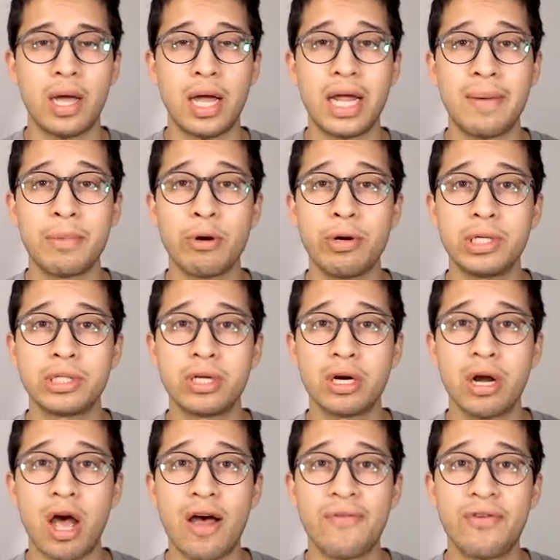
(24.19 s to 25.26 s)
I am going to
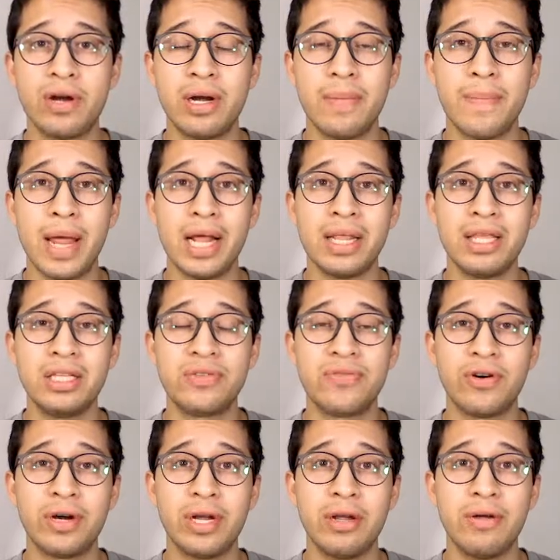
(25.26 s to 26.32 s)
start offering to make these
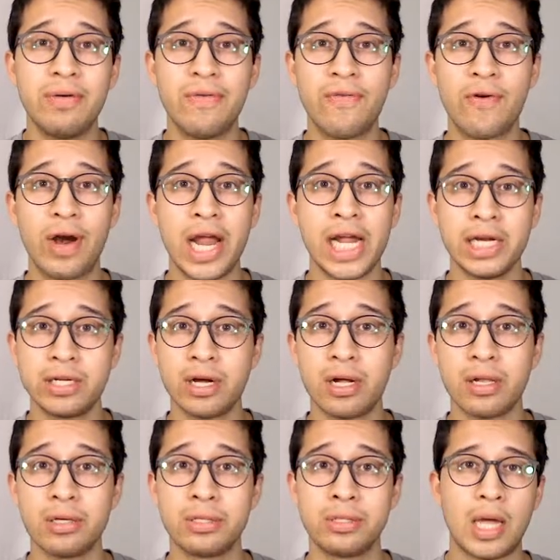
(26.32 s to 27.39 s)
for you for
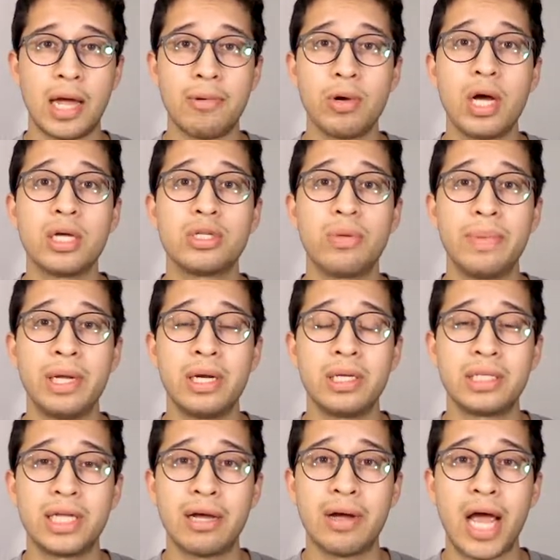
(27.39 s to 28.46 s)
$8. I will also begin to
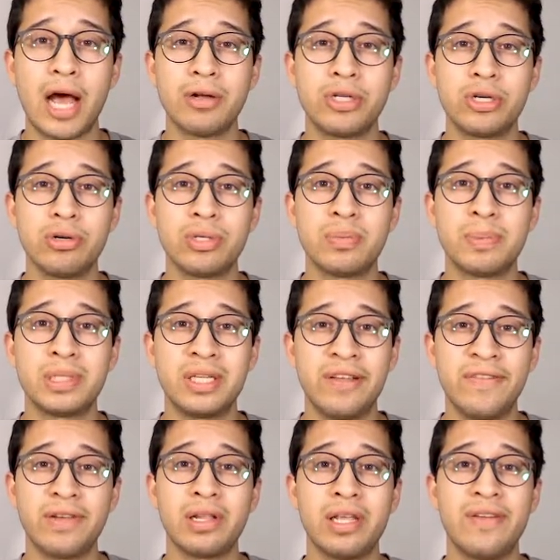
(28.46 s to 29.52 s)
sell outros
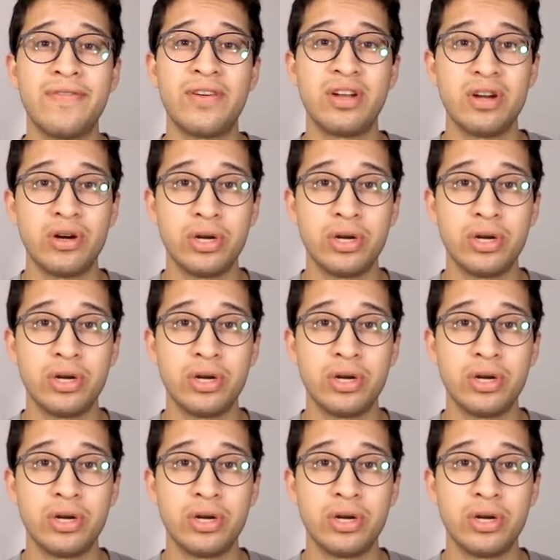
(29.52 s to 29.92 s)
specifically for your